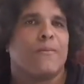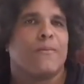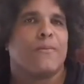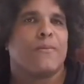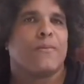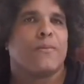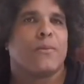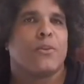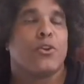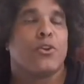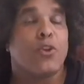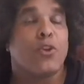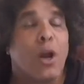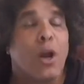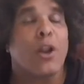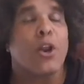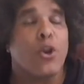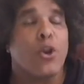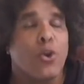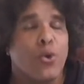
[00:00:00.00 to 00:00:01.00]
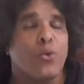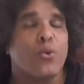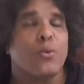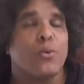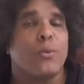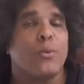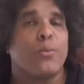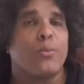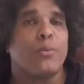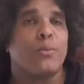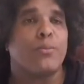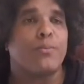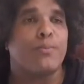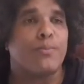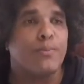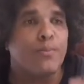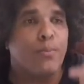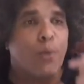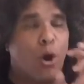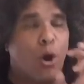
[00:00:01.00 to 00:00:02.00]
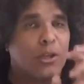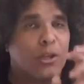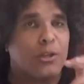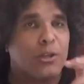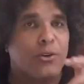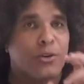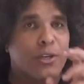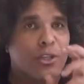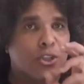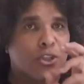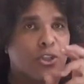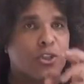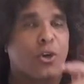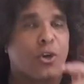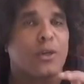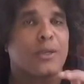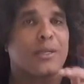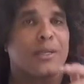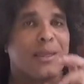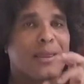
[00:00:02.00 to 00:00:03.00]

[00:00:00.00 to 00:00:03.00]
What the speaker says: you gotta know, uttering certain